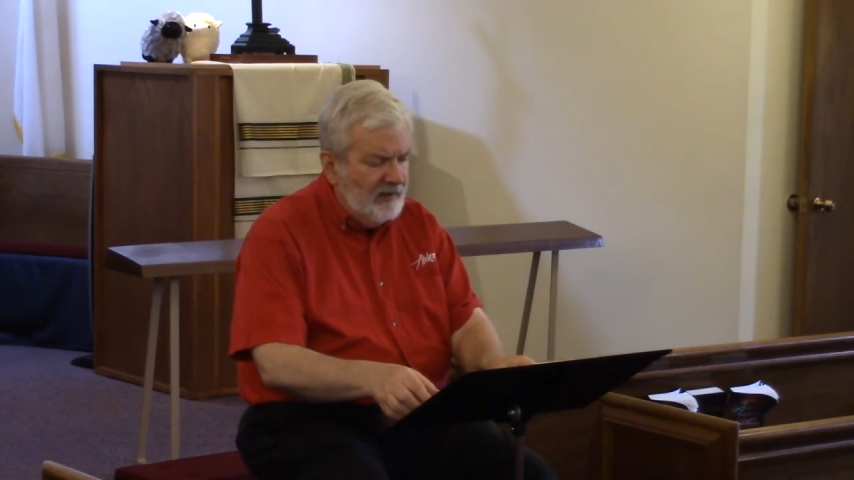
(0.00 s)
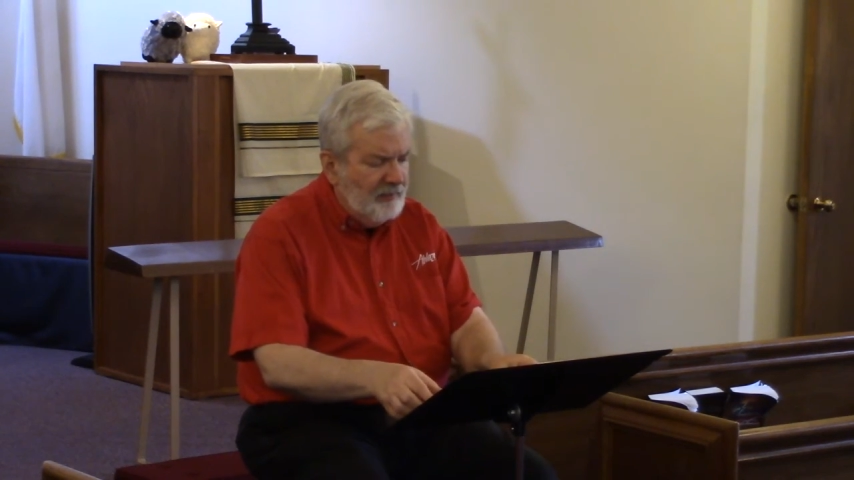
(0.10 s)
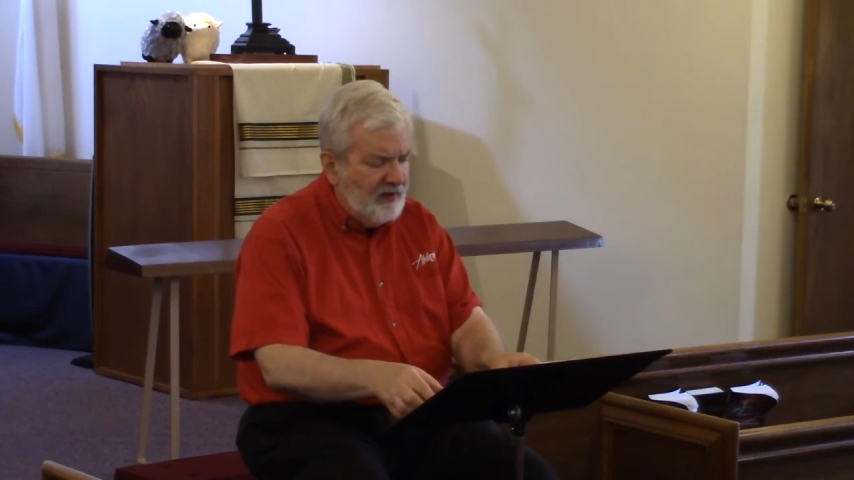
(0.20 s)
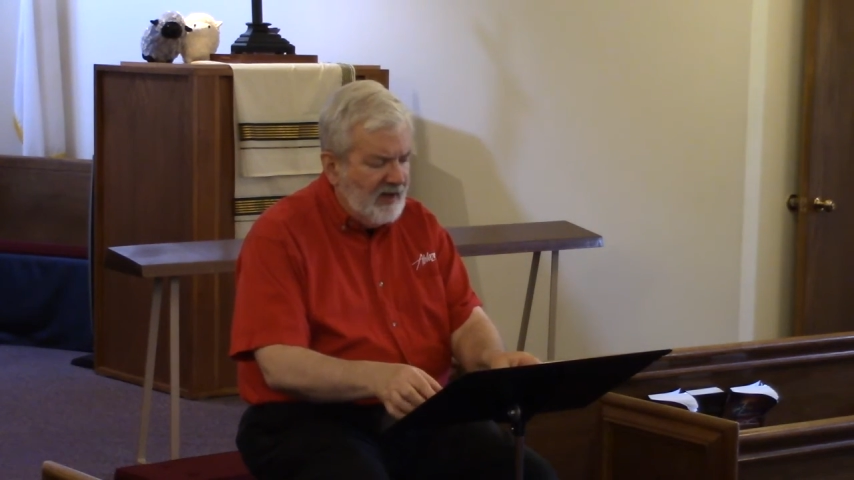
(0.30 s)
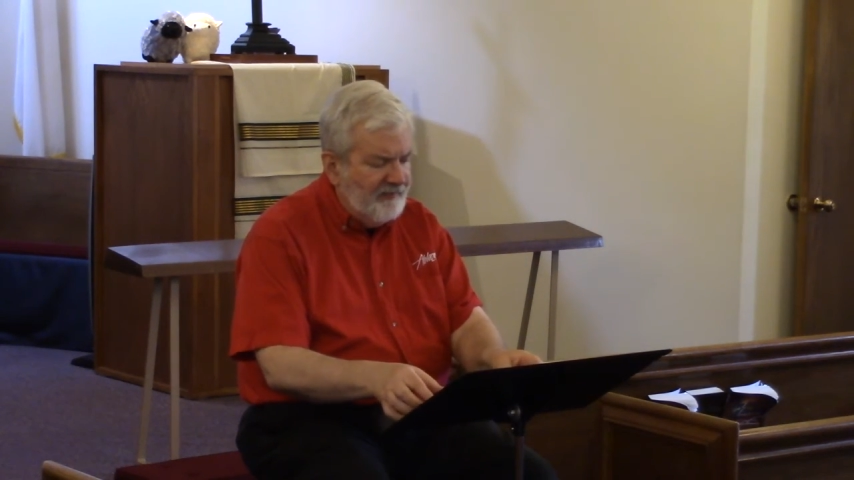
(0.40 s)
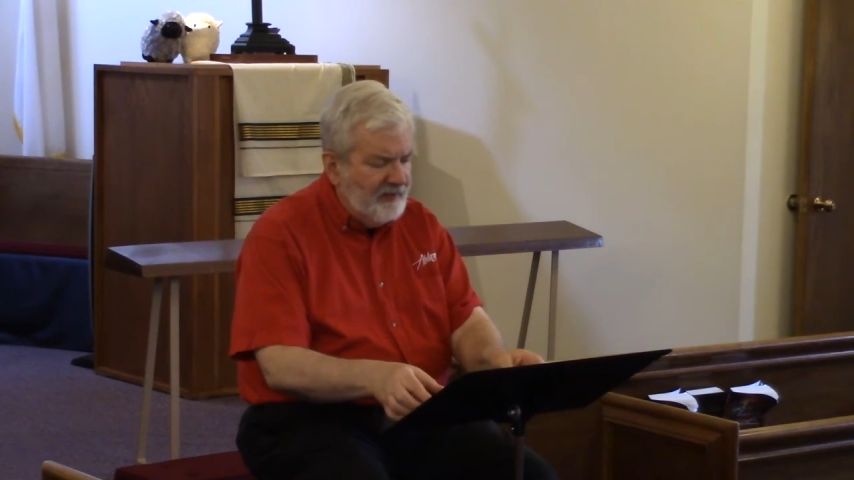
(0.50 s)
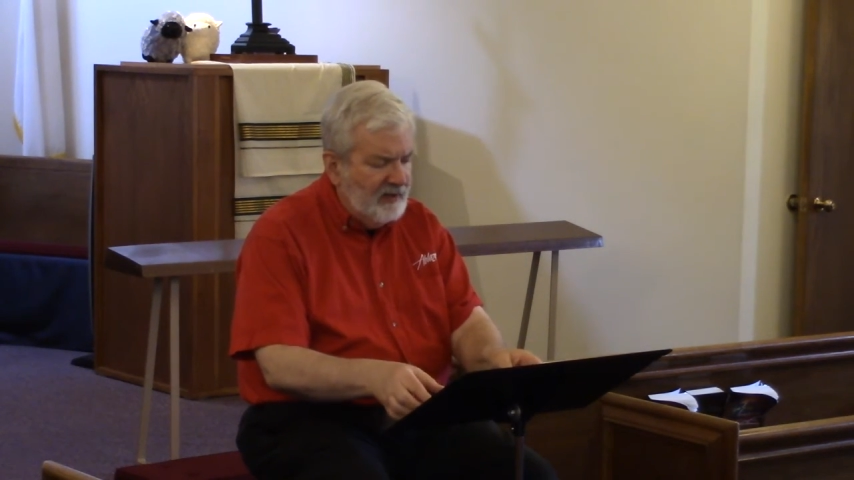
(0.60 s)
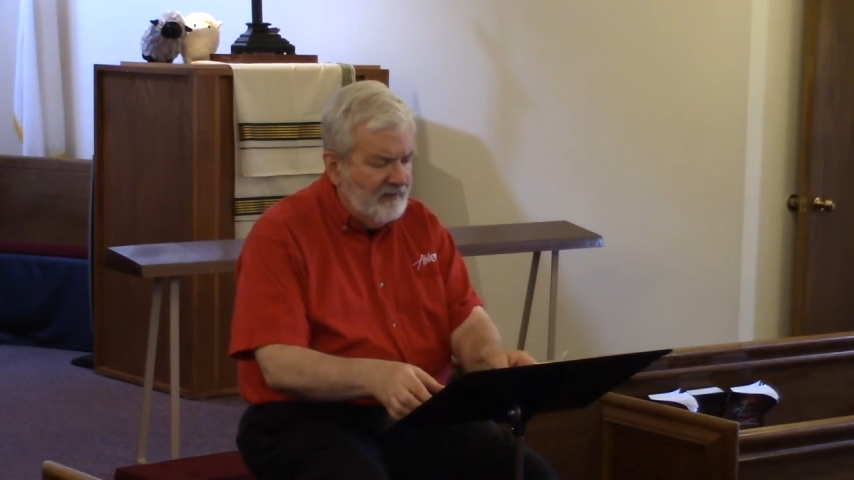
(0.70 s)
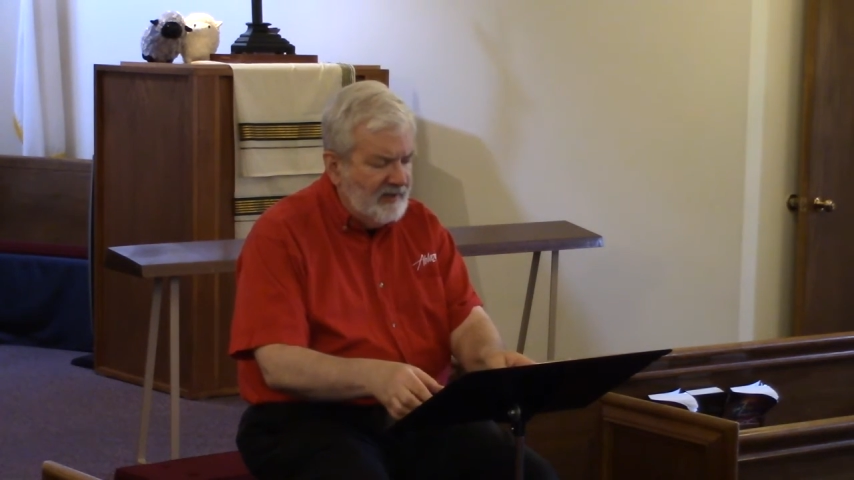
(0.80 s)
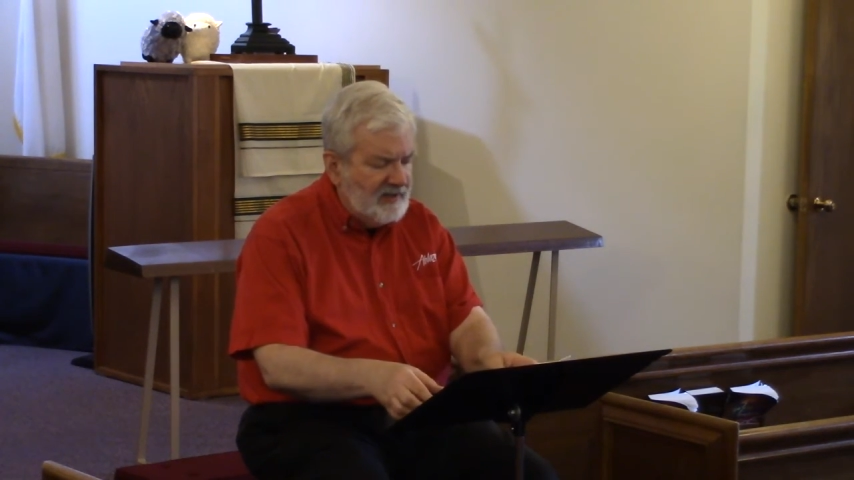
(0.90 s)
prophet
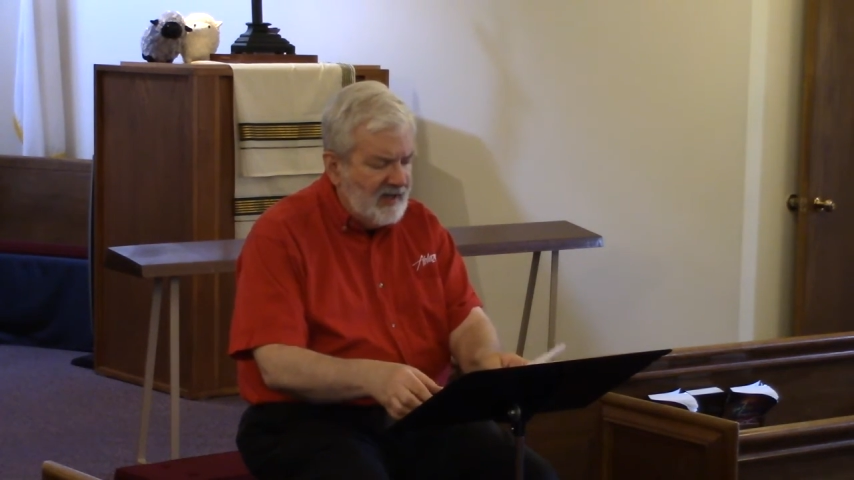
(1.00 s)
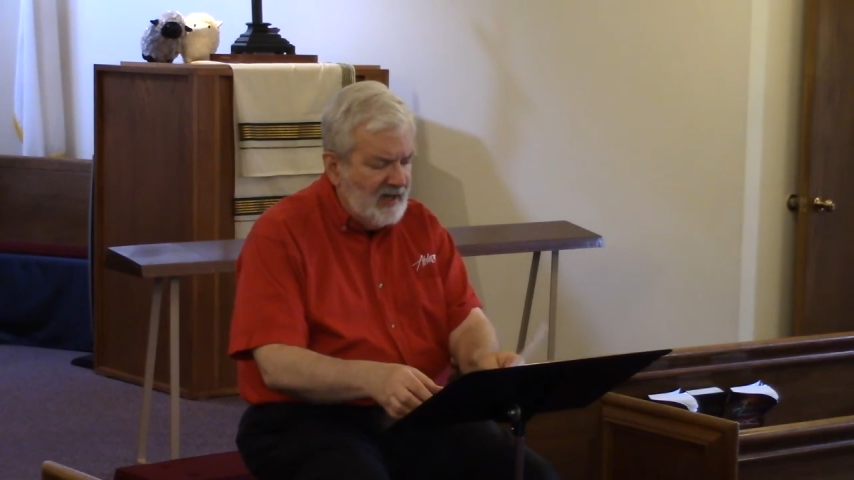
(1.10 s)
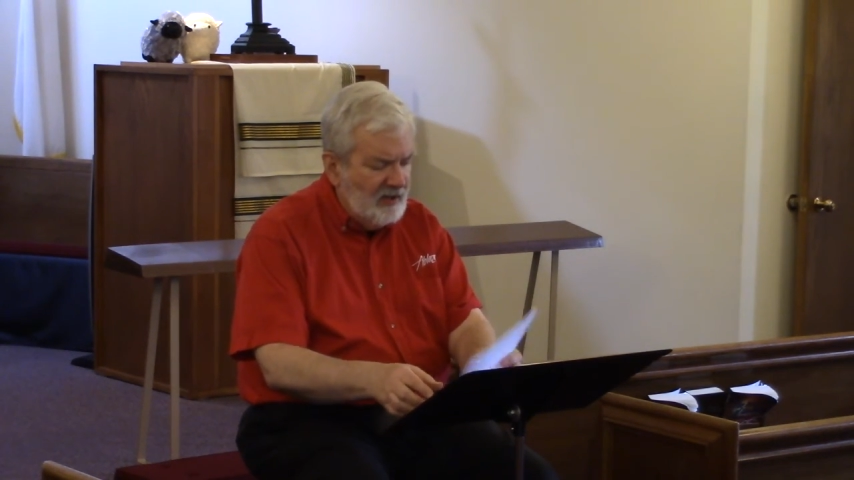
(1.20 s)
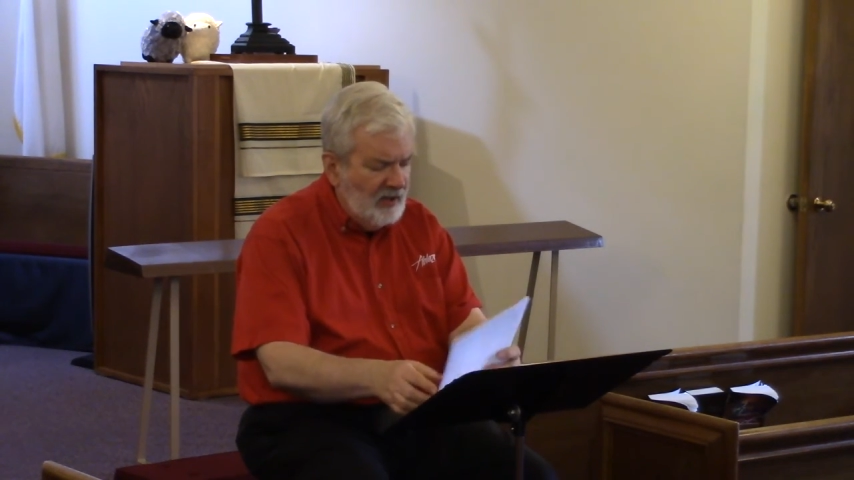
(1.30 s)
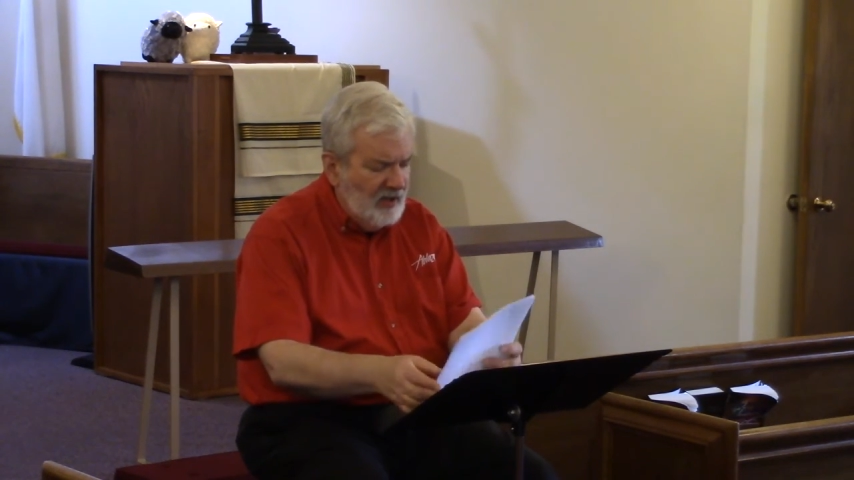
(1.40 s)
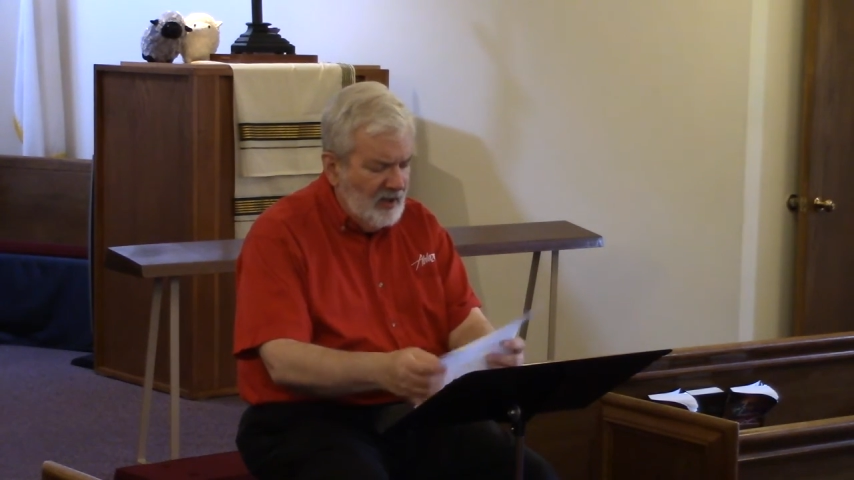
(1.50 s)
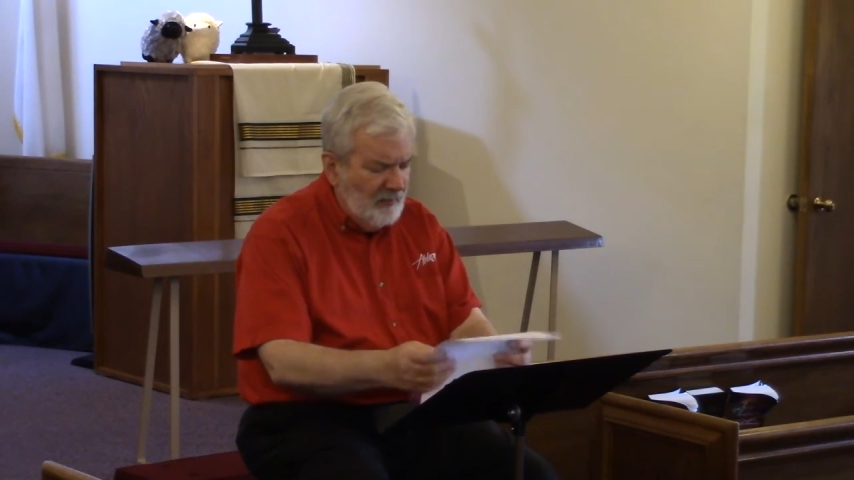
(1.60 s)
on retainer.